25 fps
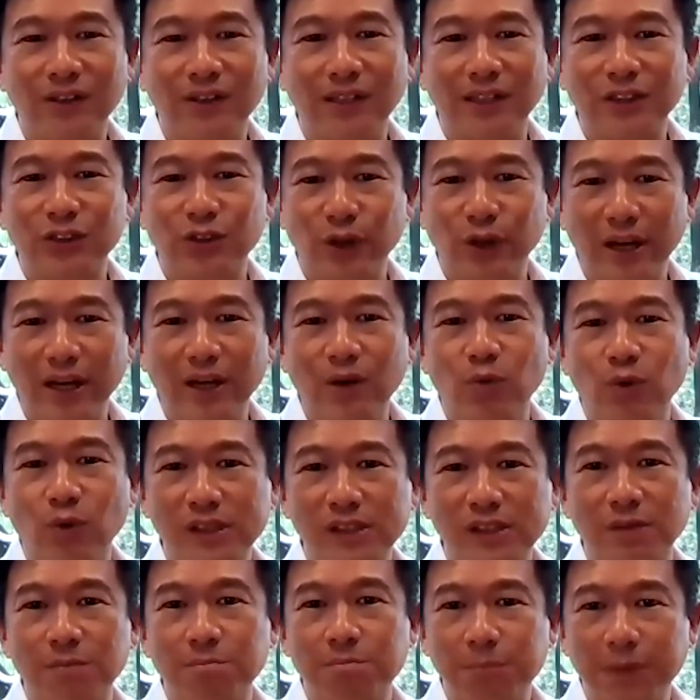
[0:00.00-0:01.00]
you know, the train
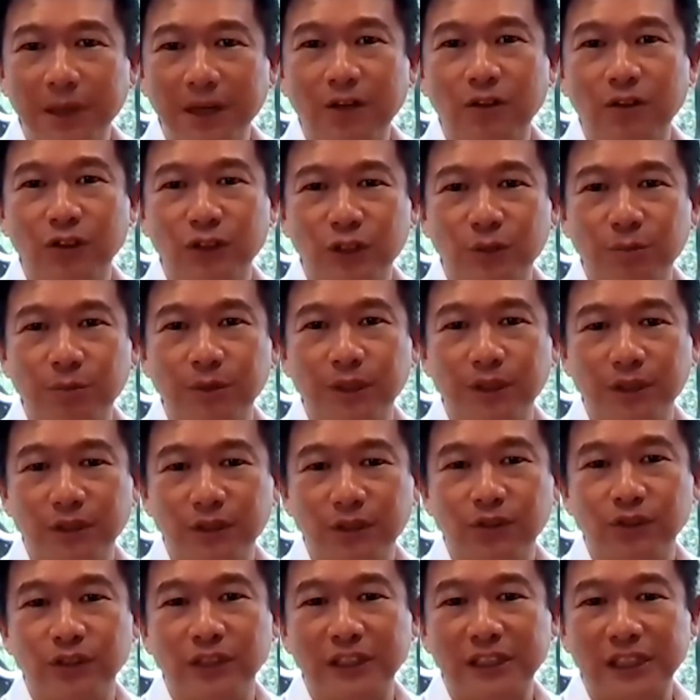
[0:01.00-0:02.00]
was a big
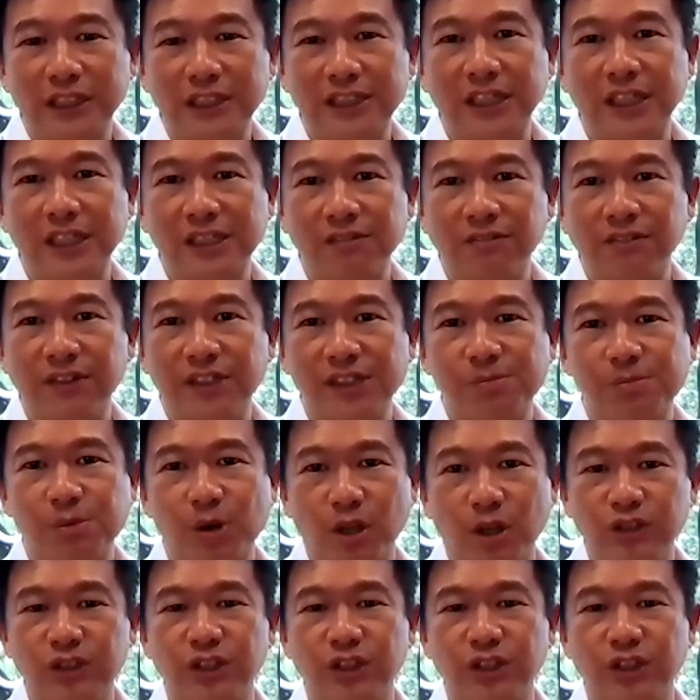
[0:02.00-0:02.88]
contributor to the success of this